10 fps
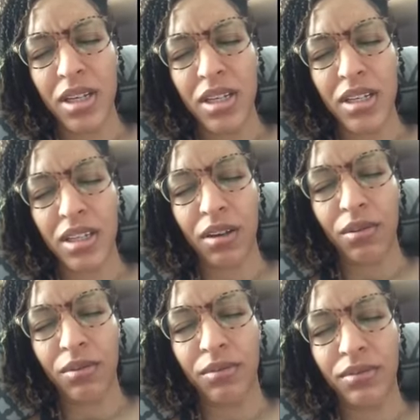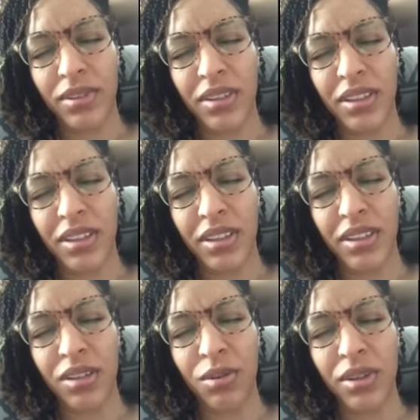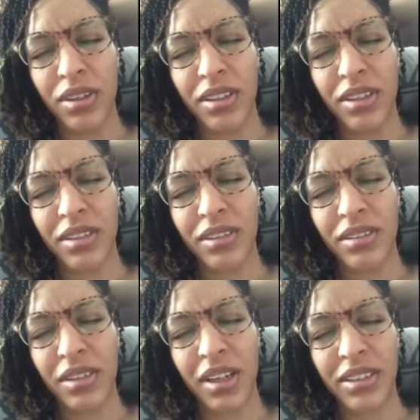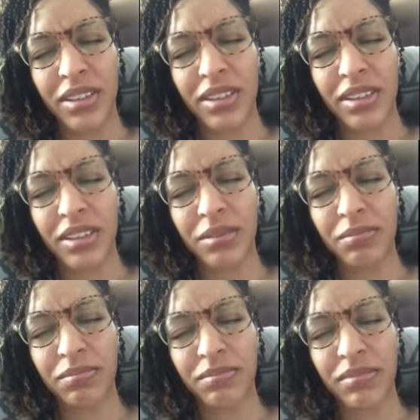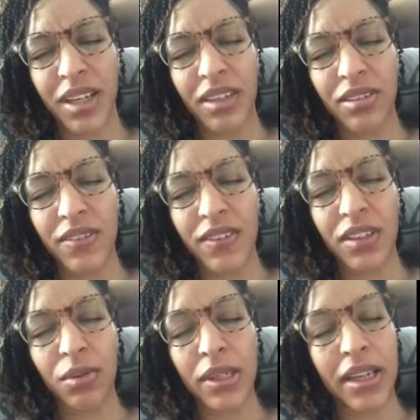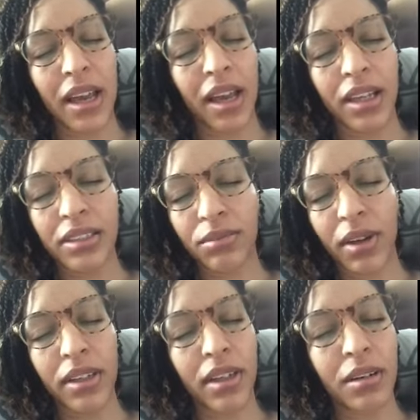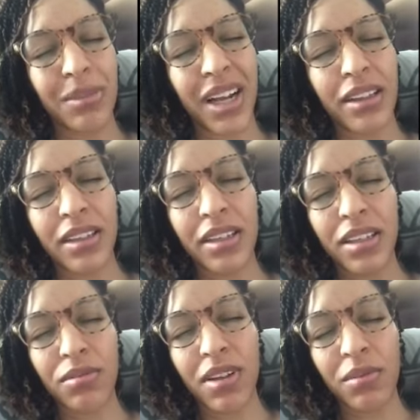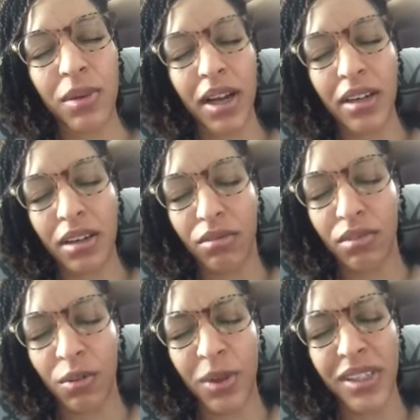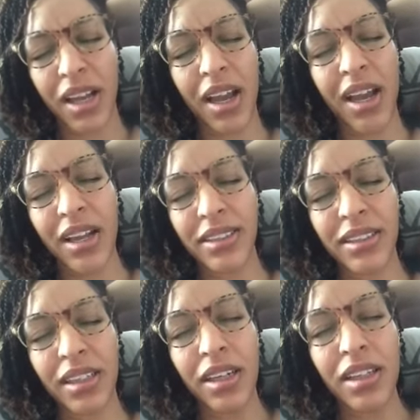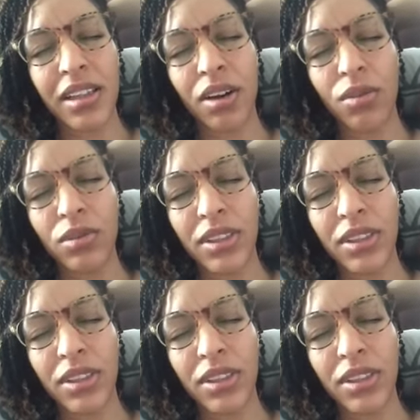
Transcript: So, Lord, I just, I don't even know what to ask right now, but I thank you that when I don't know what to ask, the Holy